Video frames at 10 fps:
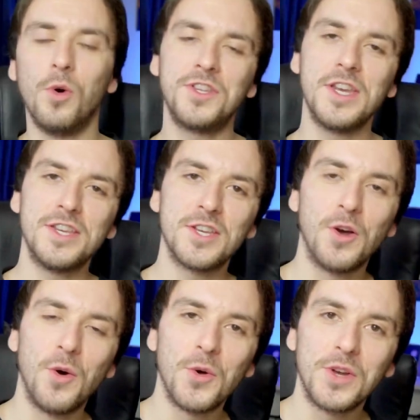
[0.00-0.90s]
What is
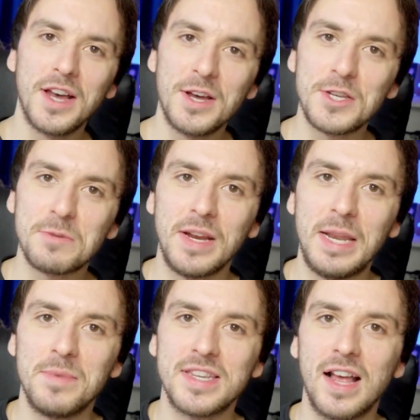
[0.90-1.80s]
going on, guys? My
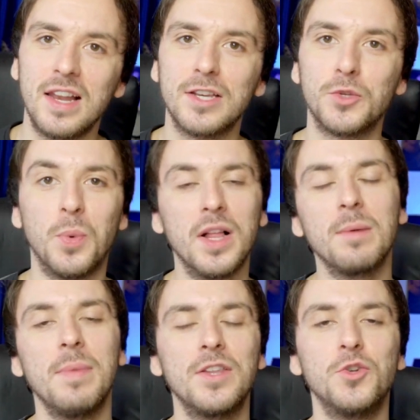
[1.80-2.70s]
name is Alex.
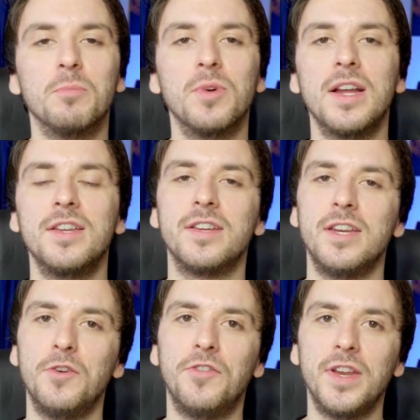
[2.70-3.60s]
Welcome back to a brand
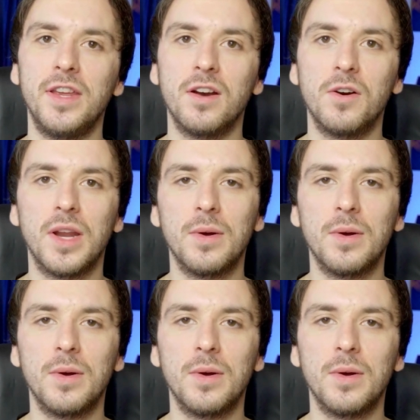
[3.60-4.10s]
new video.